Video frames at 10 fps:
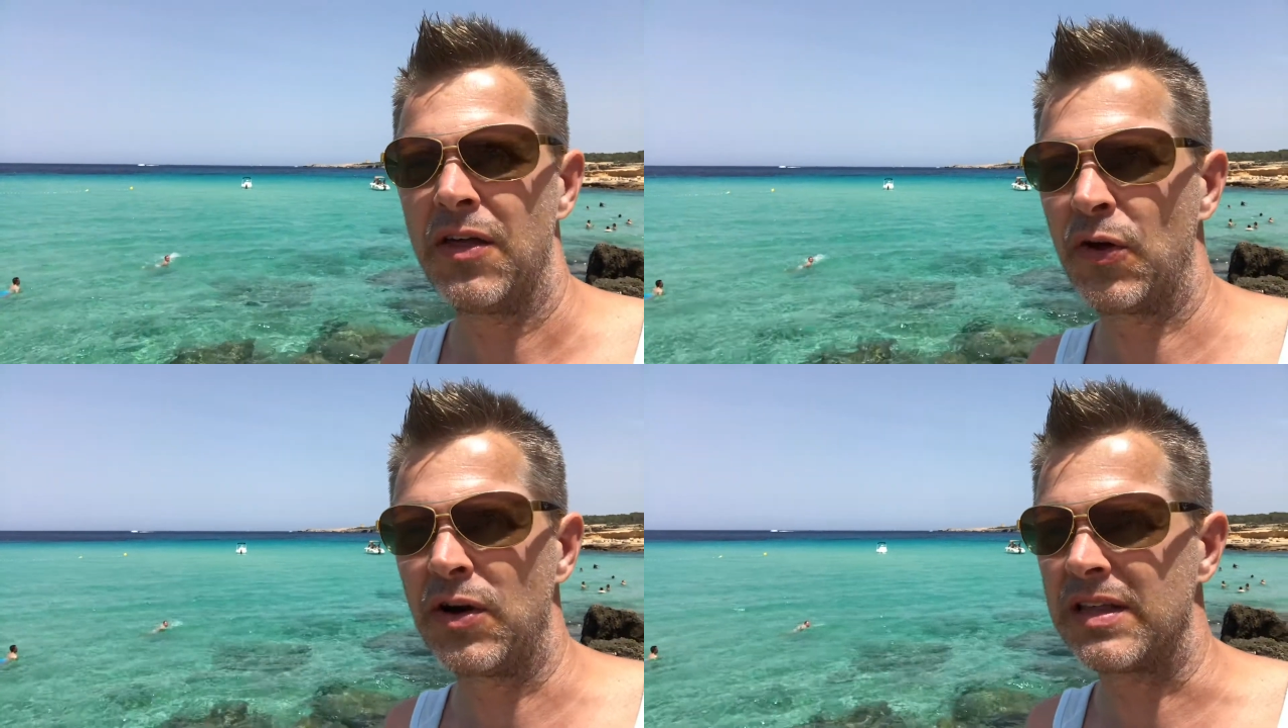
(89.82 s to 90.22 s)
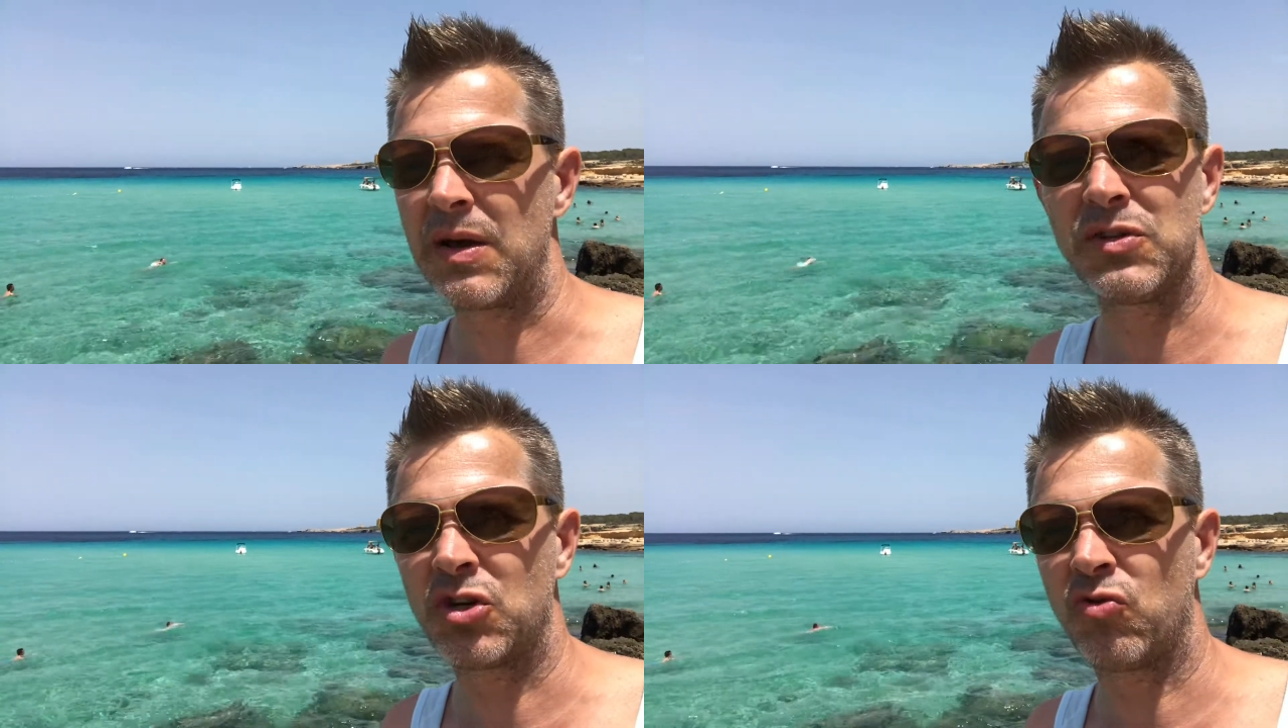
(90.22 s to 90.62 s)
30th.
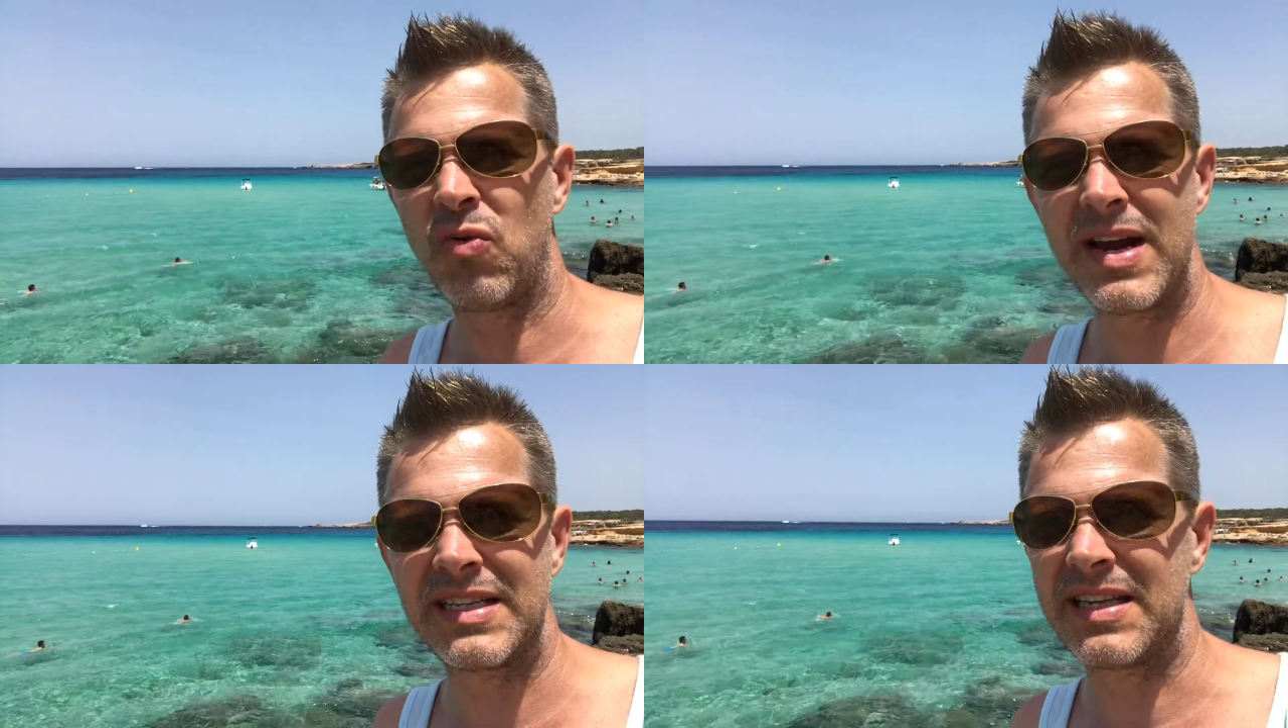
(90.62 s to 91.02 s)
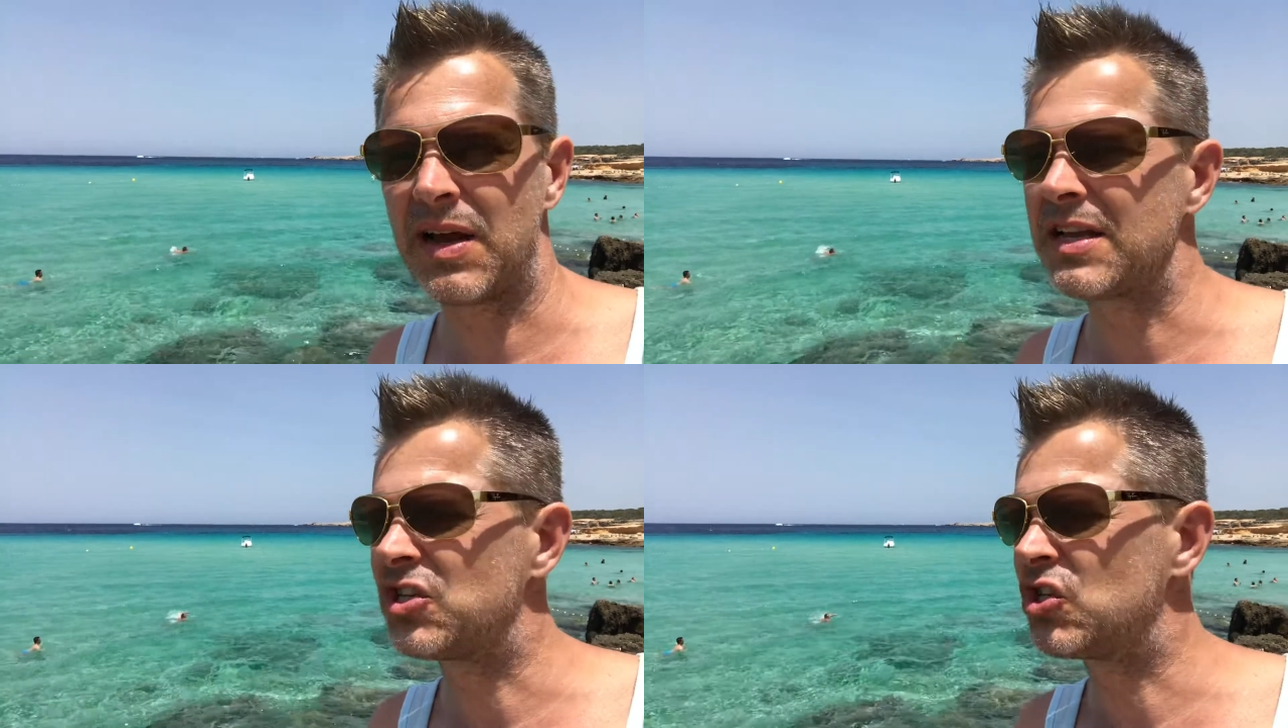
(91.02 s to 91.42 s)
It was crazy. They
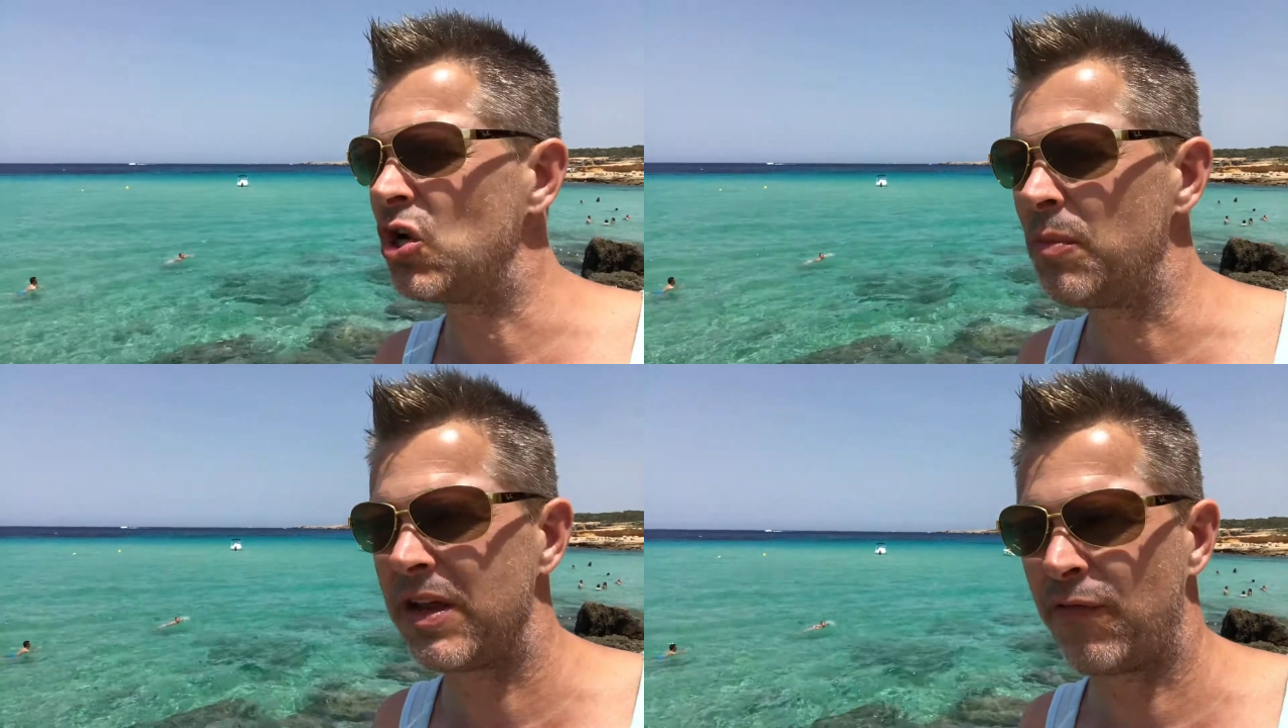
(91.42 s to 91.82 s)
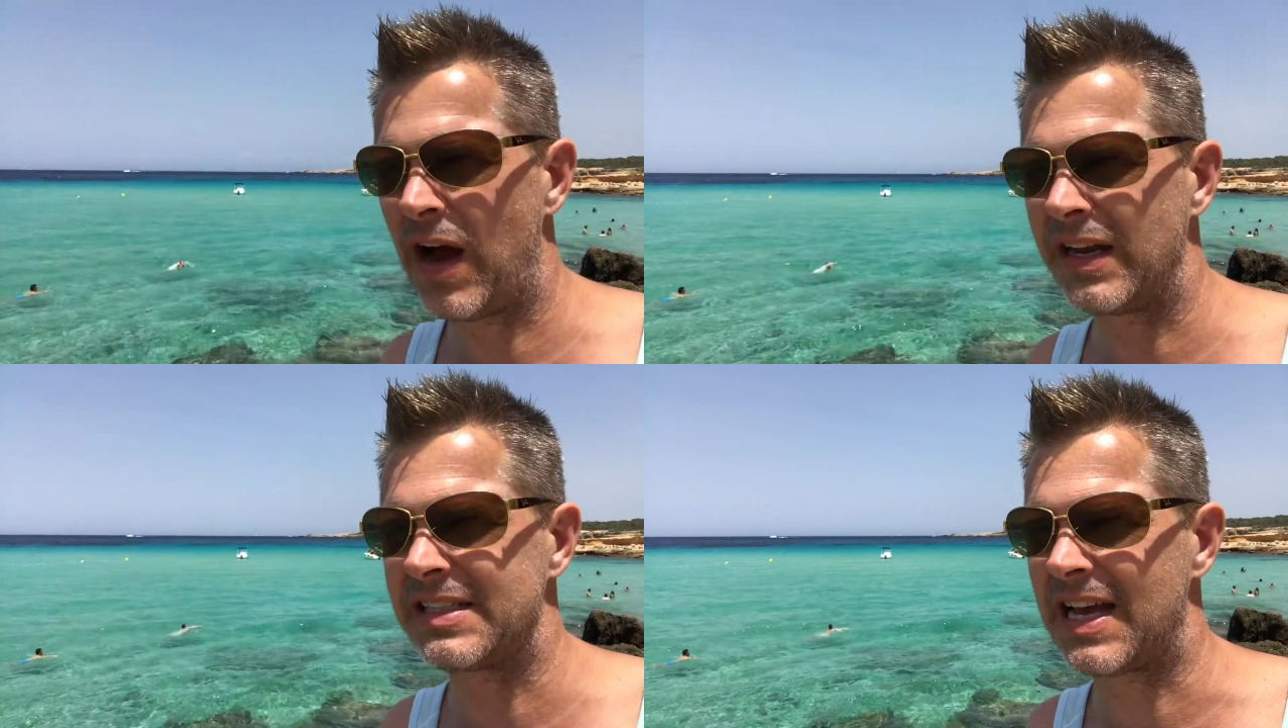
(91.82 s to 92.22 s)
had so many
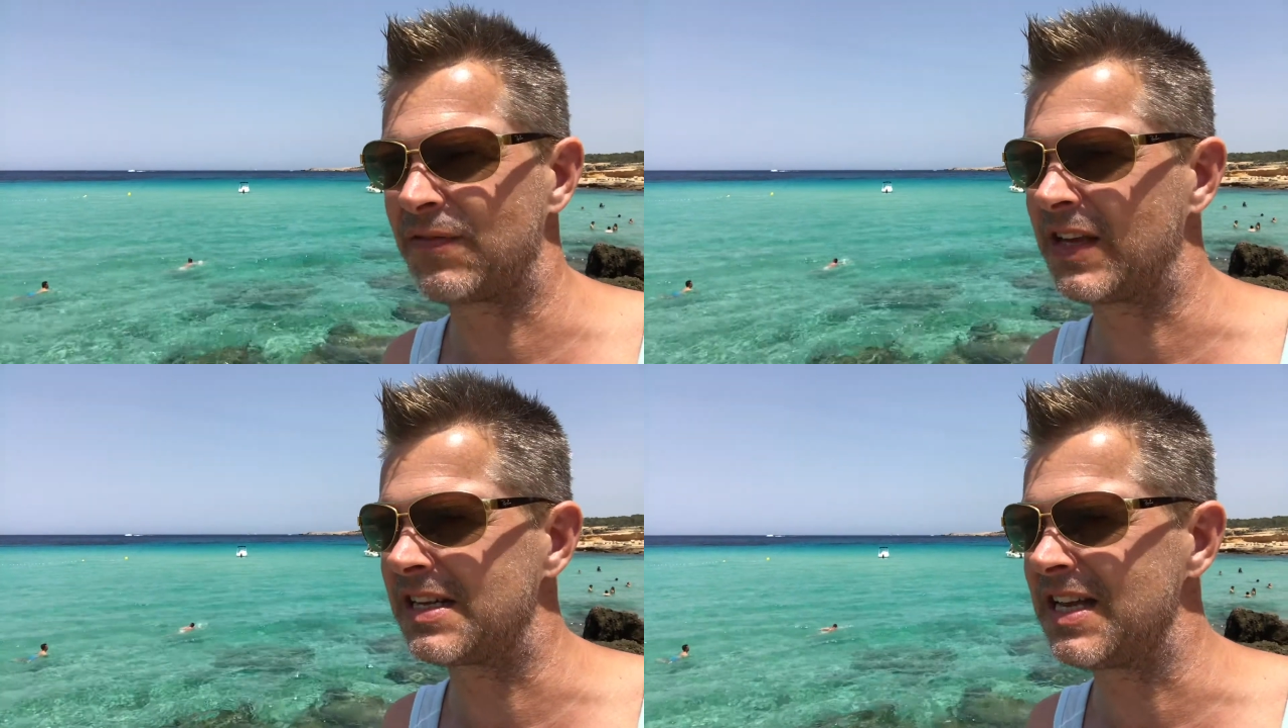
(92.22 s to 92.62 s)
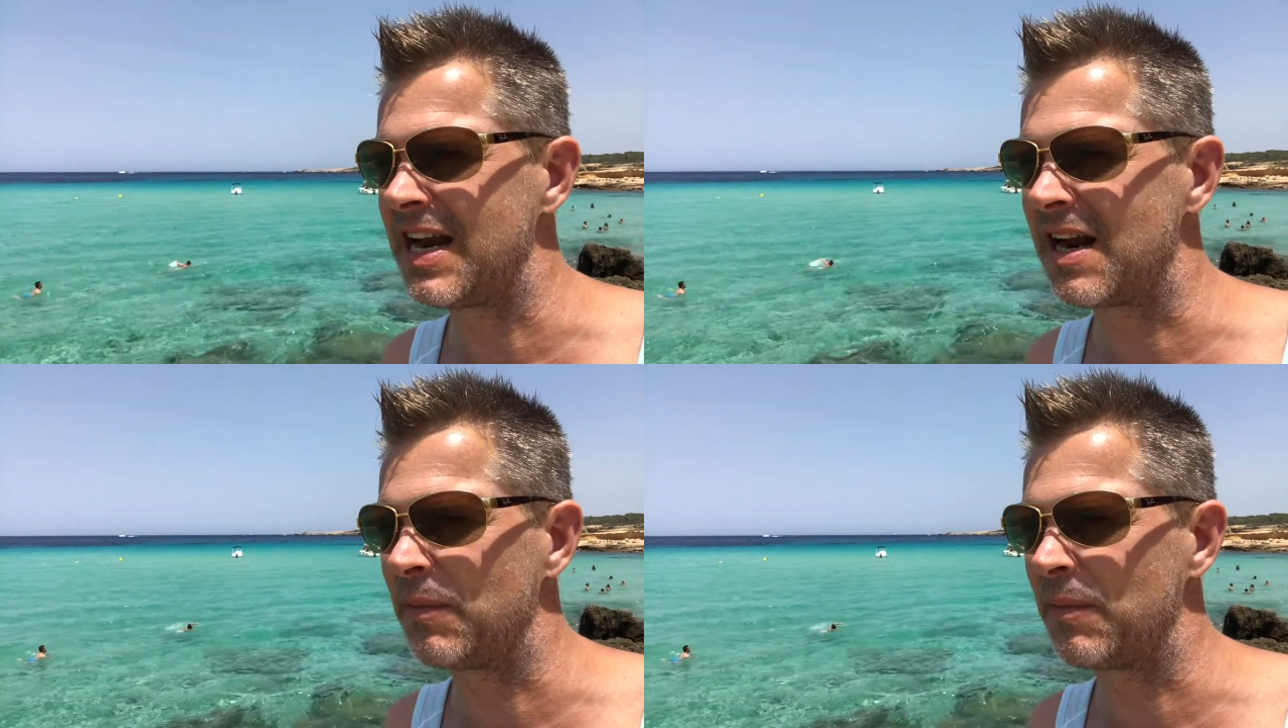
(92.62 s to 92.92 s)
filings they have to get done.